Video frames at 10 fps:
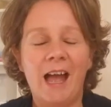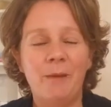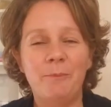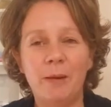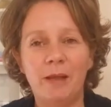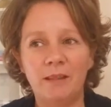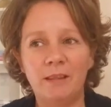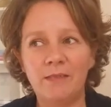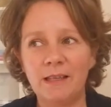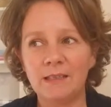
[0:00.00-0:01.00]
But
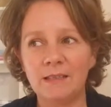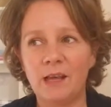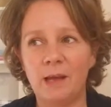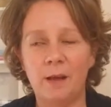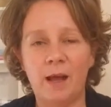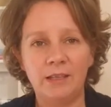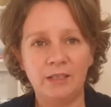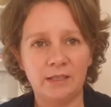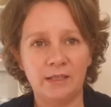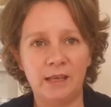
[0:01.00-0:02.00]
the rest of the time, I
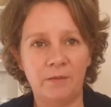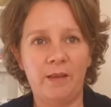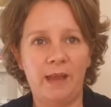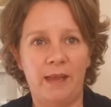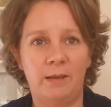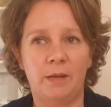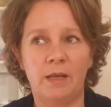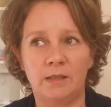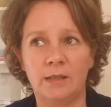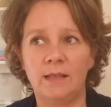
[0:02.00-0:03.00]
just give him,
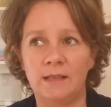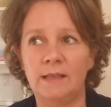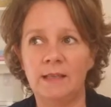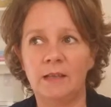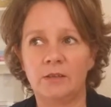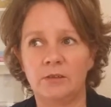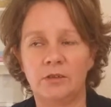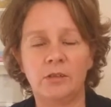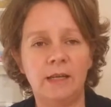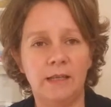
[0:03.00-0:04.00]
as, as these extra
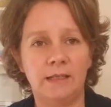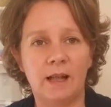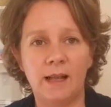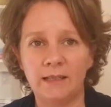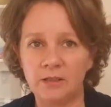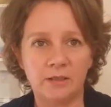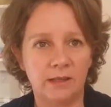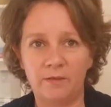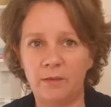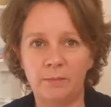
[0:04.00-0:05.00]
treats, I just
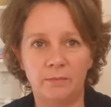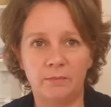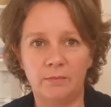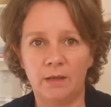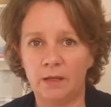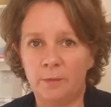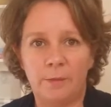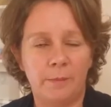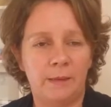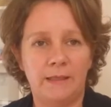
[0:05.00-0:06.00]
give him a
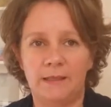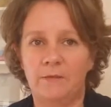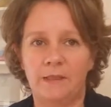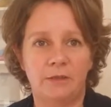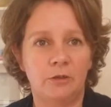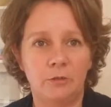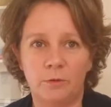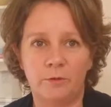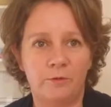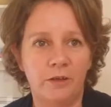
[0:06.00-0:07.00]
couple of pieces of his
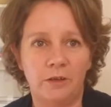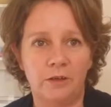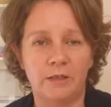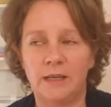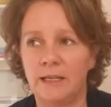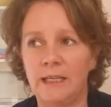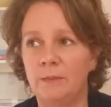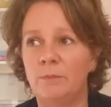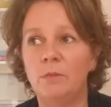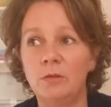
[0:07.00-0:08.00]
normal food, and
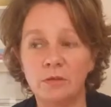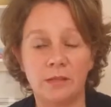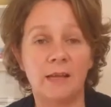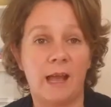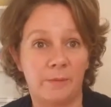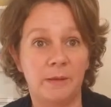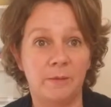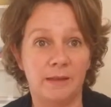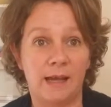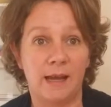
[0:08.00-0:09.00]
he's more than happy
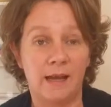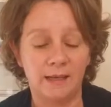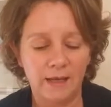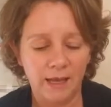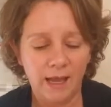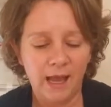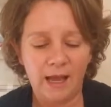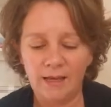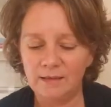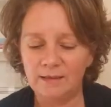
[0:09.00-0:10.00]
with that.
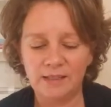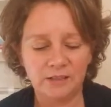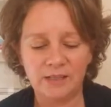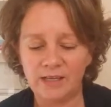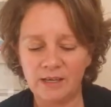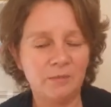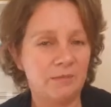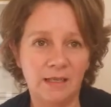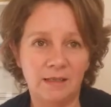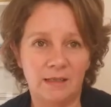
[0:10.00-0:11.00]
And they, they
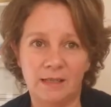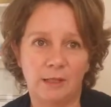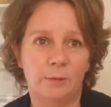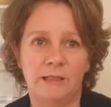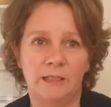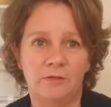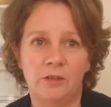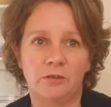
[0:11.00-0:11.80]
don't need these expensive dog